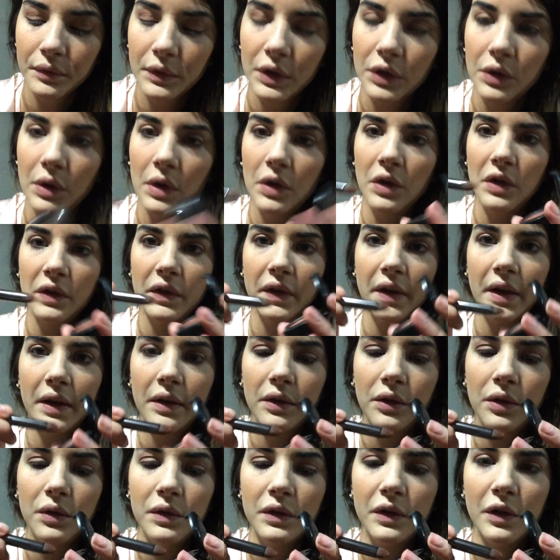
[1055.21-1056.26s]
So I just
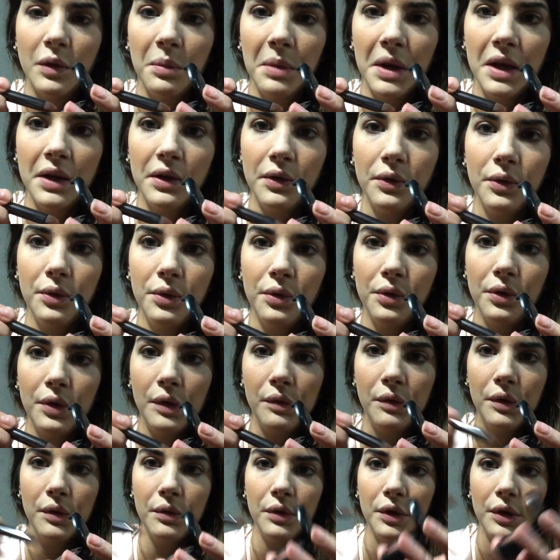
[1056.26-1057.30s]
like use a little bit,
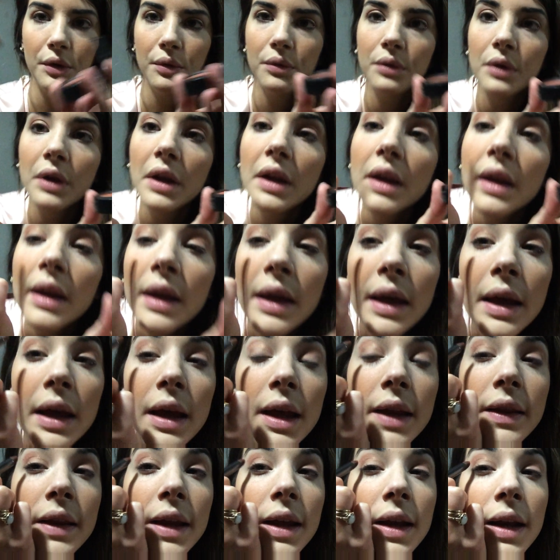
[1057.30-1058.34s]

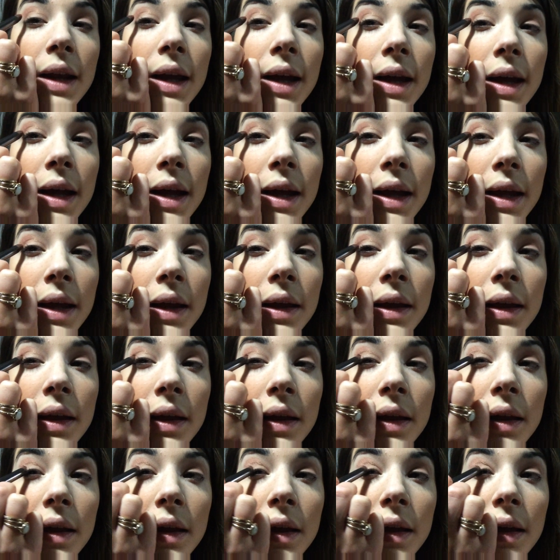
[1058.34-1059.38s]
and then I
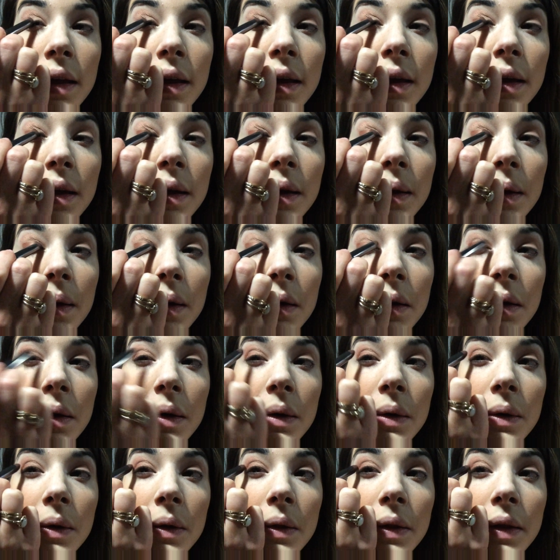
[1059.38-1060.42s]

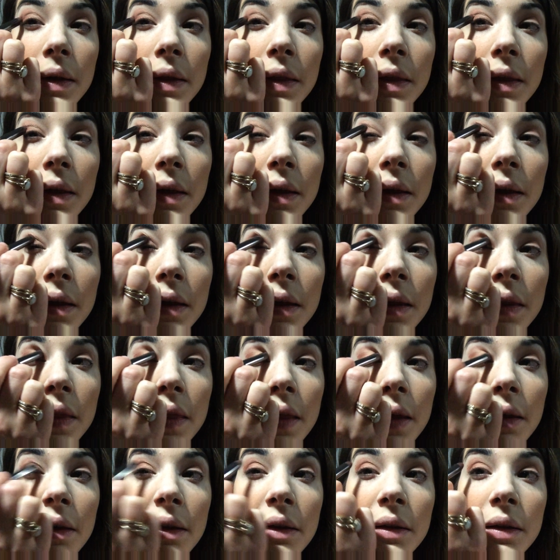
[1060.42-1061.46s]
go like that
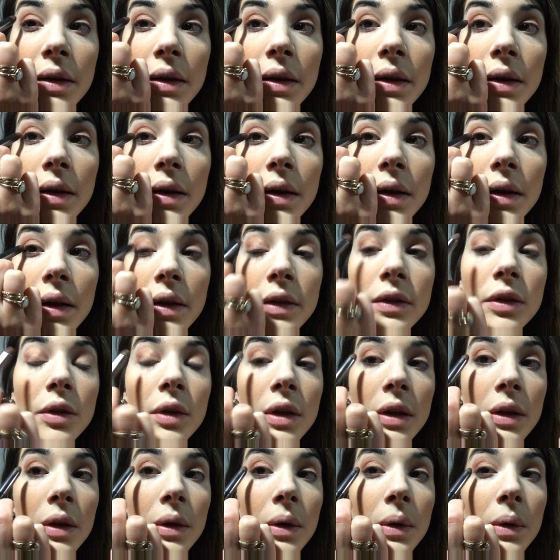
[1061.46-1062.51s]
and that. So
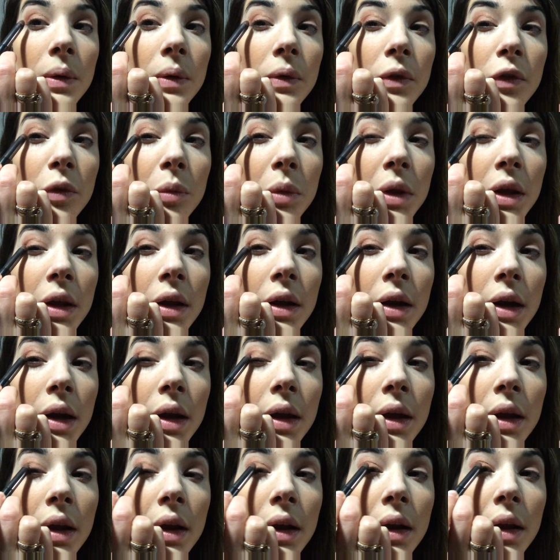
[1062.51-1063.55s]
I go from here
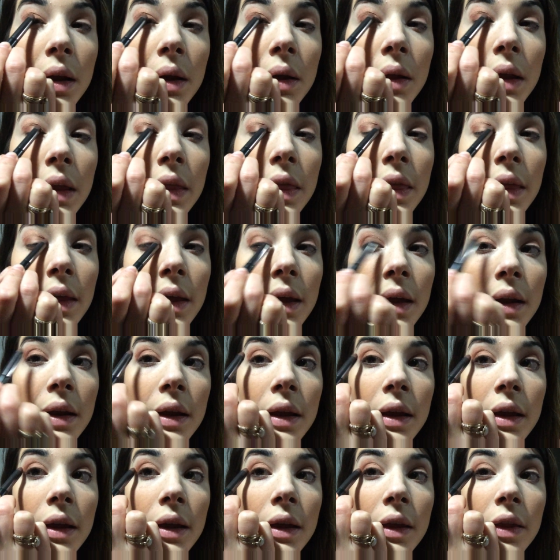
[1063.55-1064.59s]
and I go like that
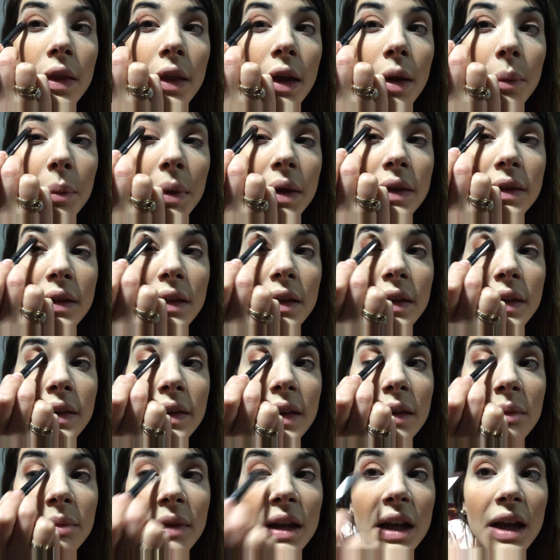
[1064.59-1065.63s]
and that. Basically the
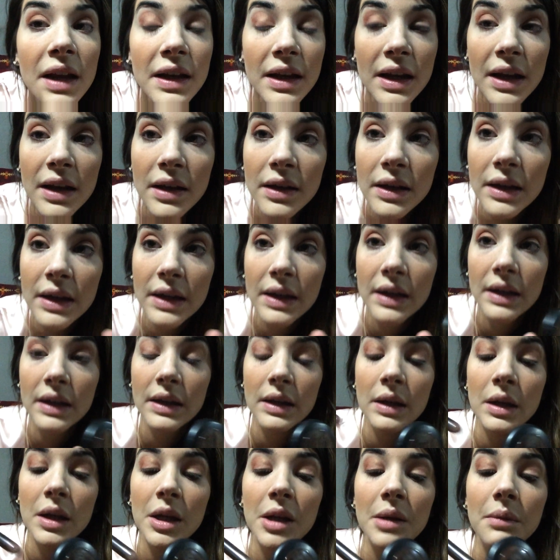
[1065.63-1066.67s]
same thing I did
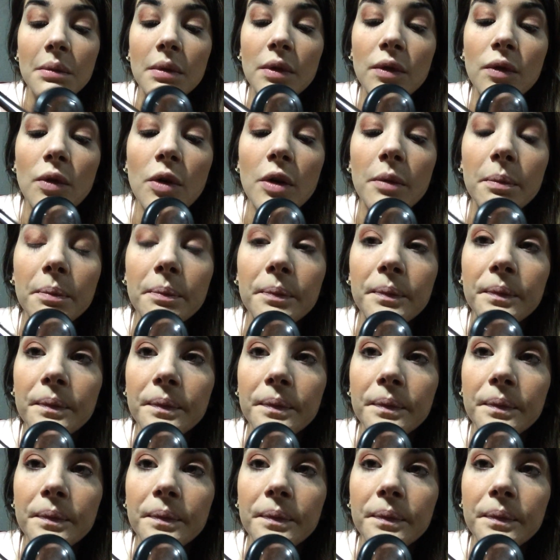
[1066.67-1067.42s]
before.